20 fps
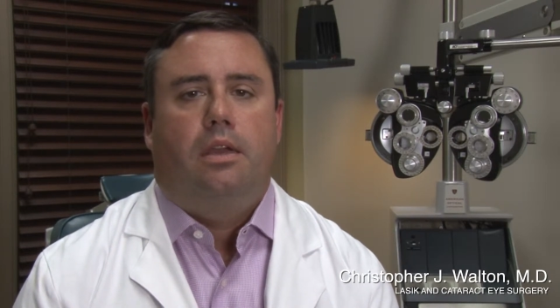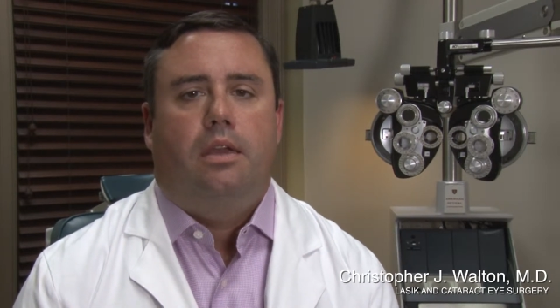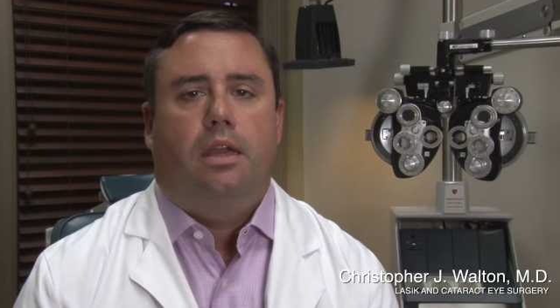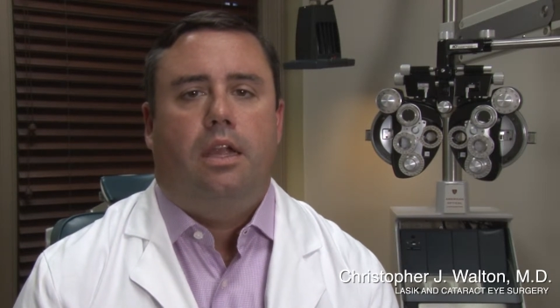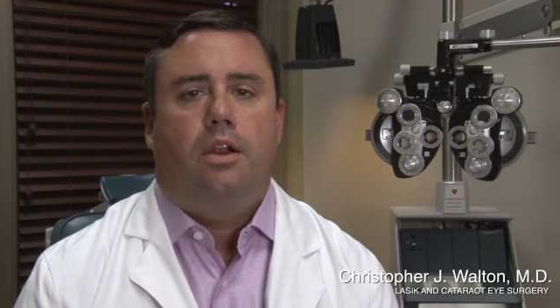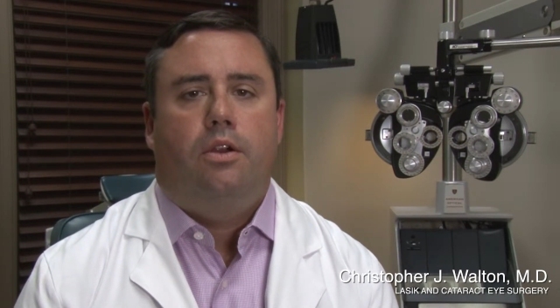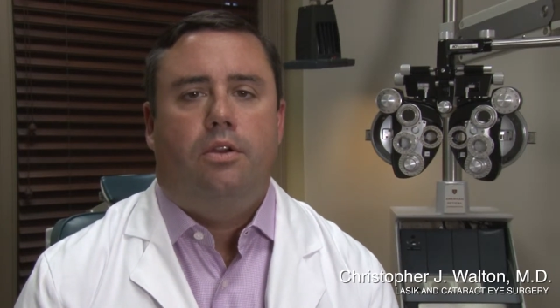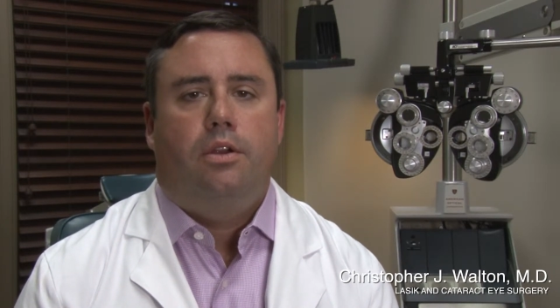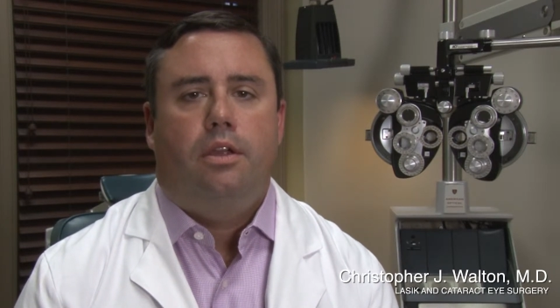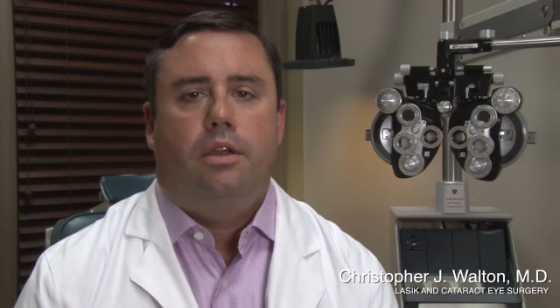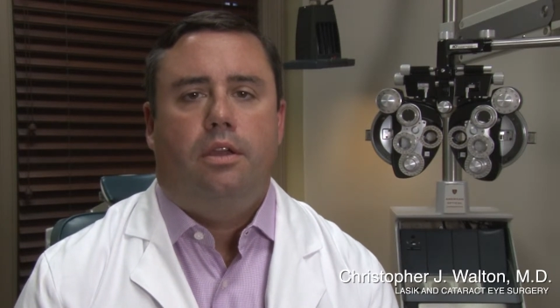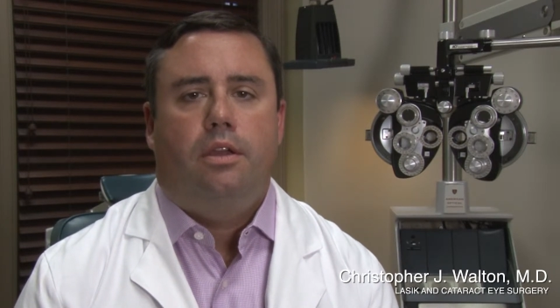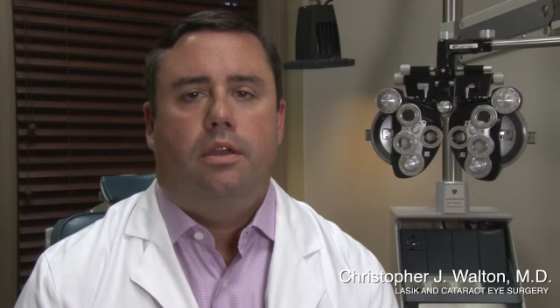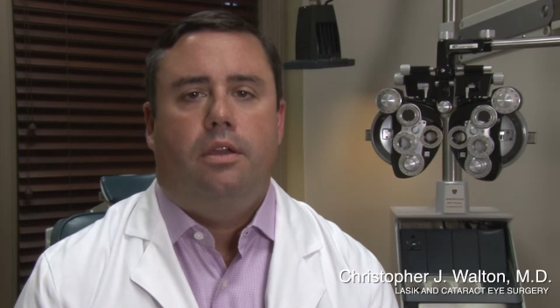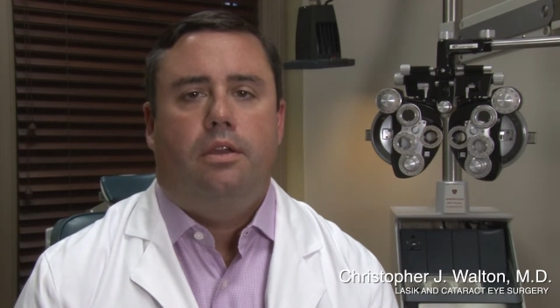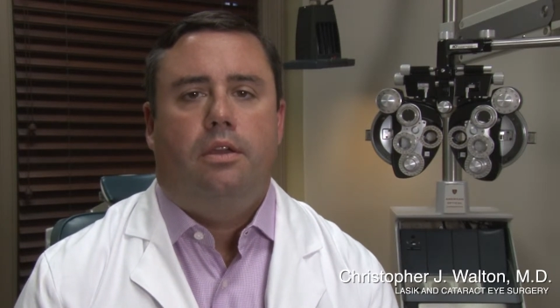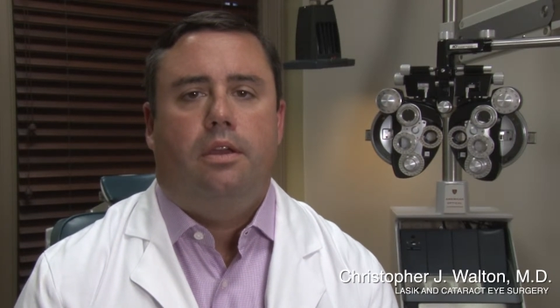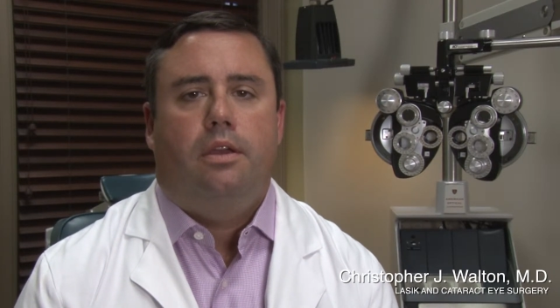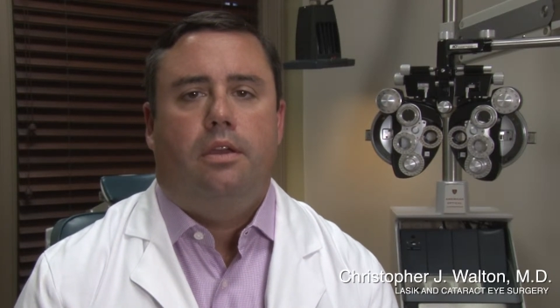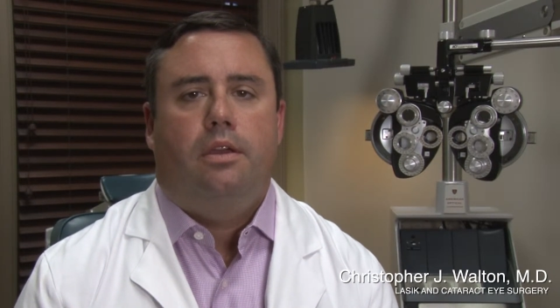
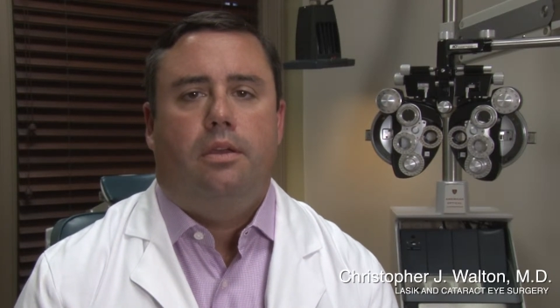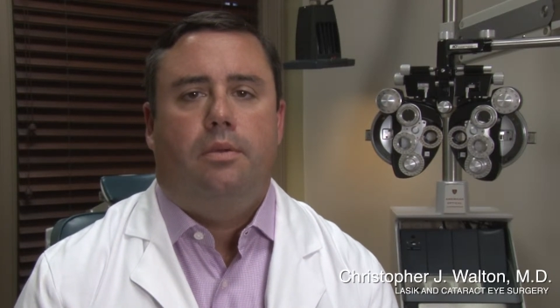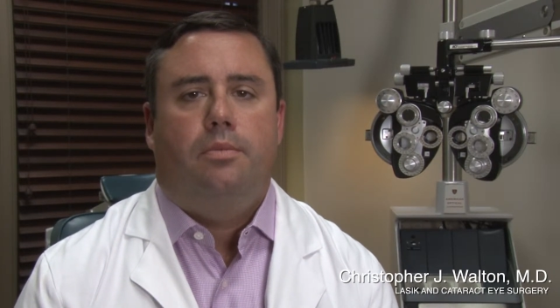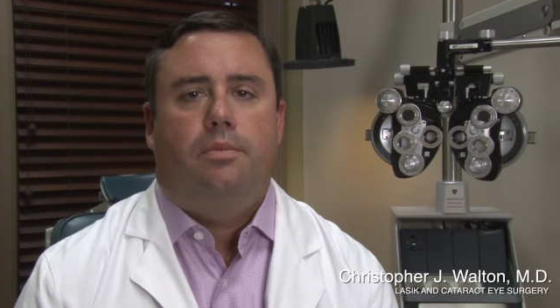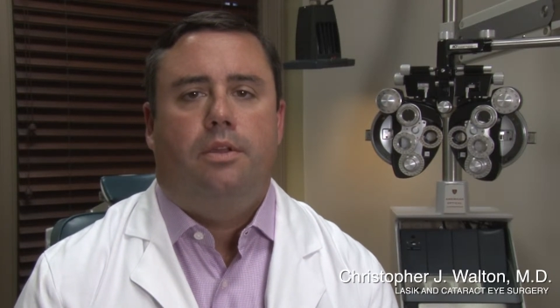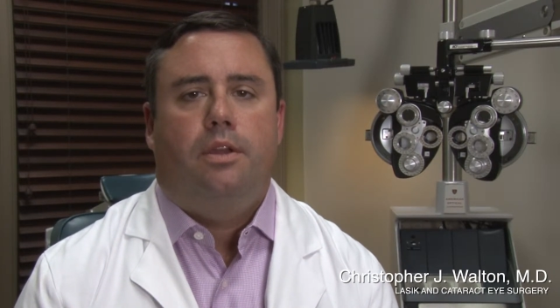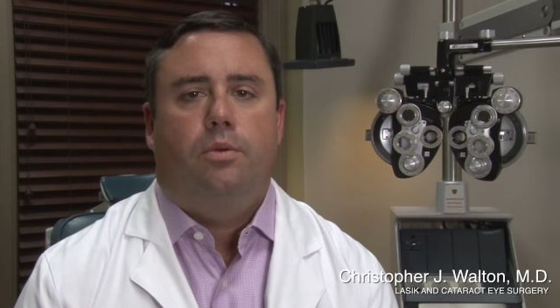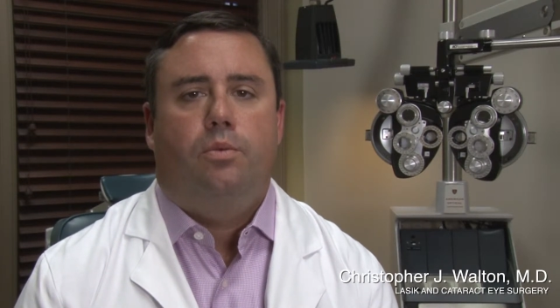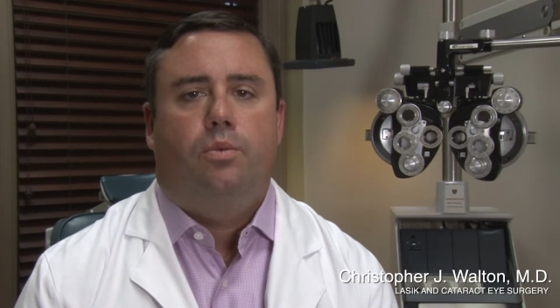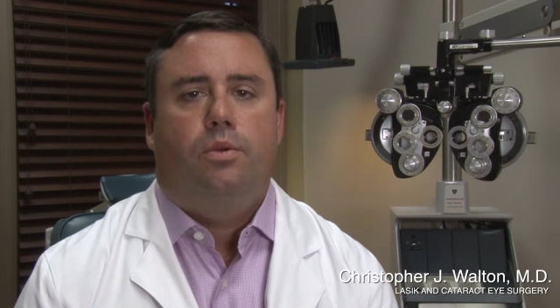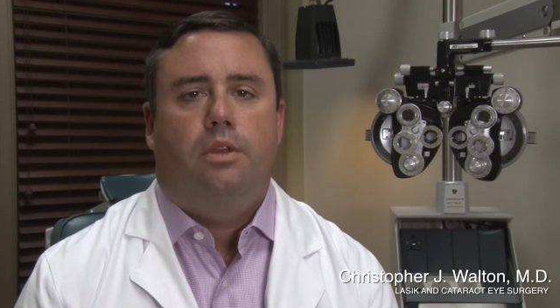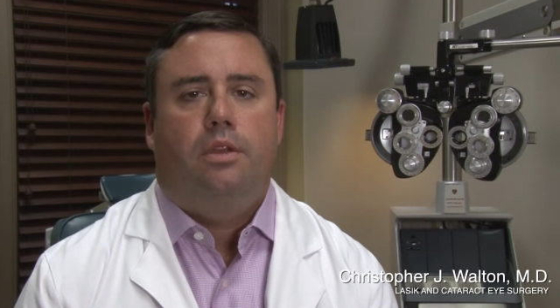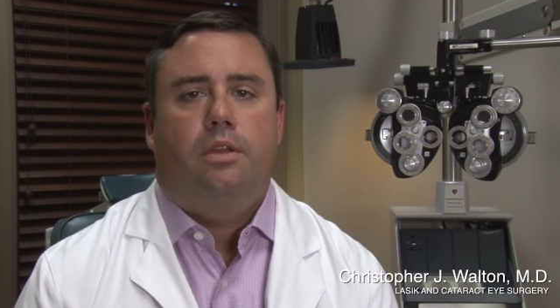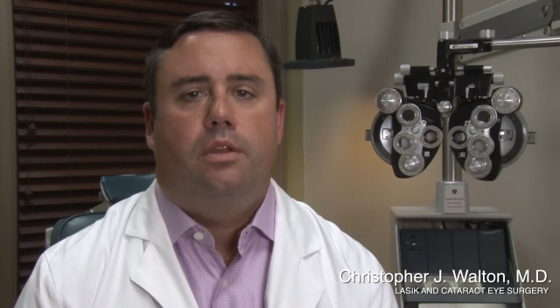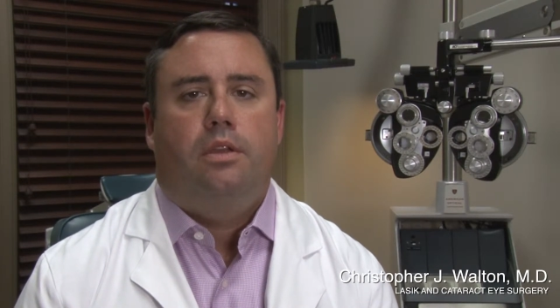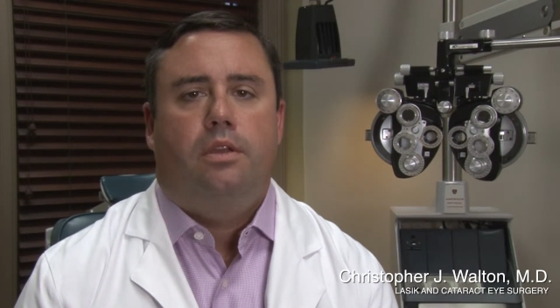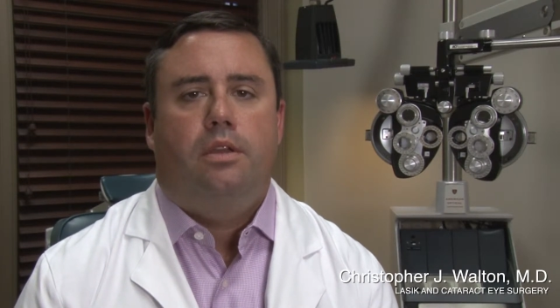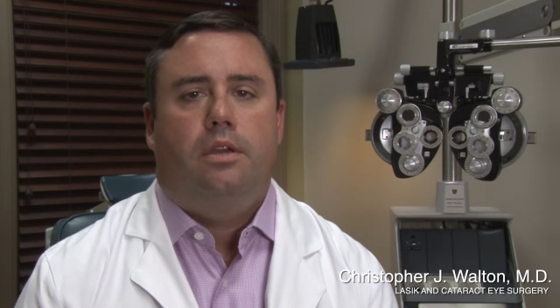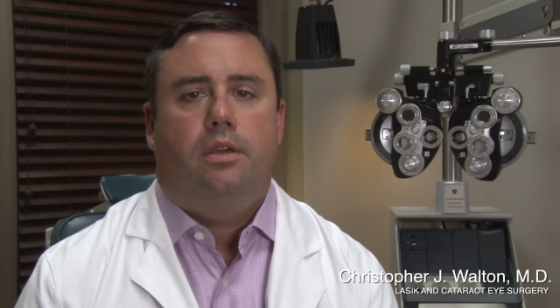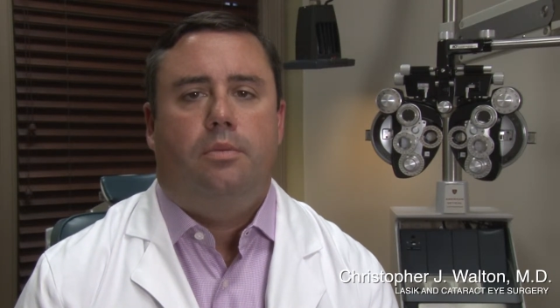area that
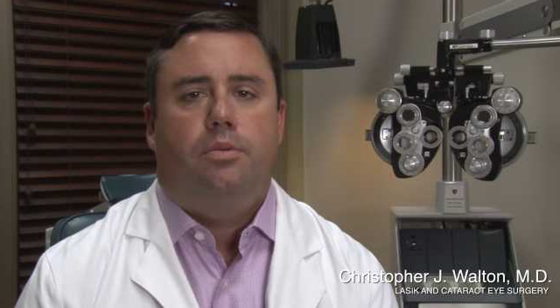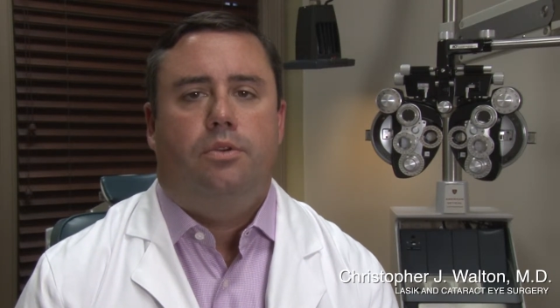we